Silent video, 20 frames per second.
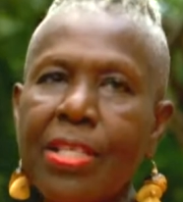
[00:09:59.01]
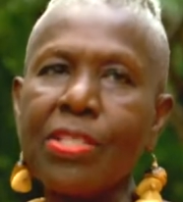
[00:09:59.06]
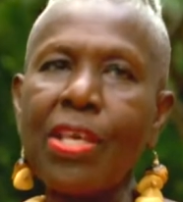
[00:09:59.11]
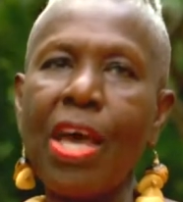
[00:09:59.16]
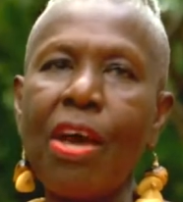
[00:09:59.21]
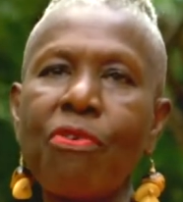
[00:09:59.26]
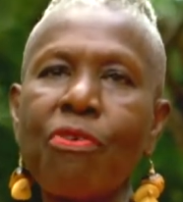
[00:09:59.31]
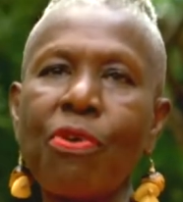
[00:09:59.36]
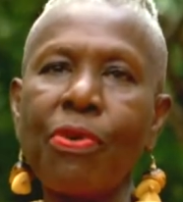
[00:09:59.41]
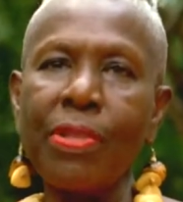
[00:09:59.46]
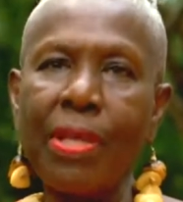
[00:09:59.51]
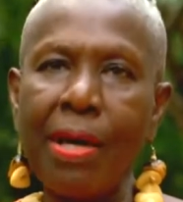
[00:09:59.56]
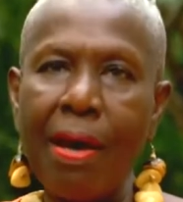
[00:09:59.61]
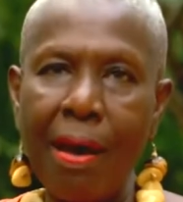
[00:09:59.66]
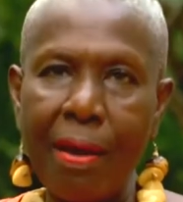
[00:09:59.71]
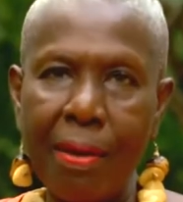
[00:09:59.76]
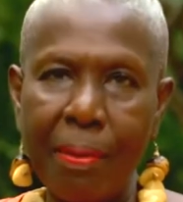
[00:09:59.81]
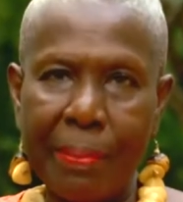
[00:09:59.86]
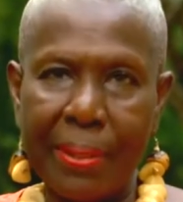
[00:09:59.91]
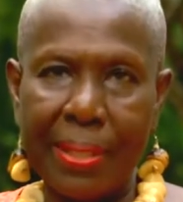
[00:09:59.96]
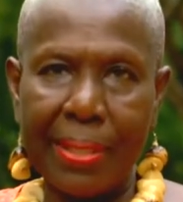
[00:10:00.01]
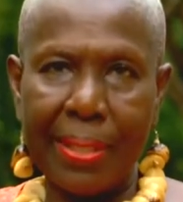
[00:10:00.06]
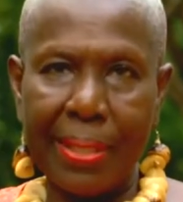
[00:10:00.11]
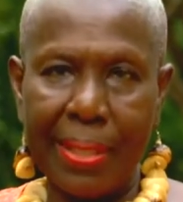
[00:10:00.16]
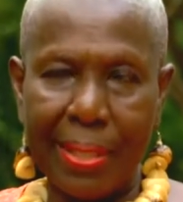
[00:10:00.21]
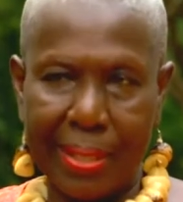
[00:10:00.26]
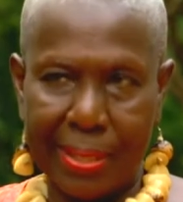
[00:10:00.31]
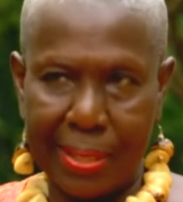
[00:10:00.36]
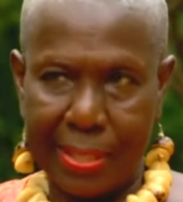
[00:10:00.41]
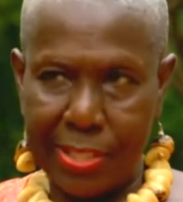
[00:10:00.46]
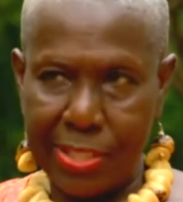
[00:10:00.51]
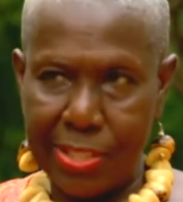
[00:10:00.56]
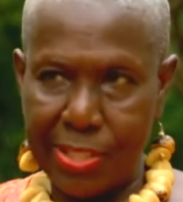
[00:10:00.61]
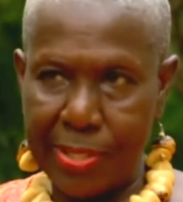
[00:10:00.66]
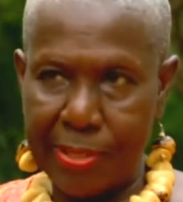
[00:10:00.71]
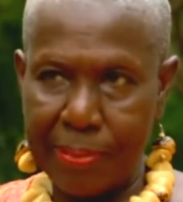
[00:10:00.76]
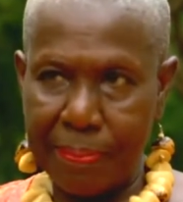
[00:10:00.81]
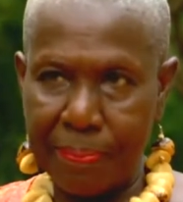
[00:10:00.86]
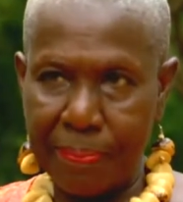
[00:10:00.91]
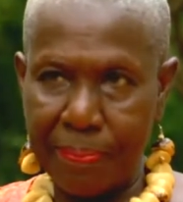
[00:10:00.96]
So I wrote the column in
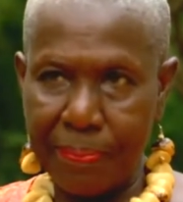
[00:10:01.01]
English,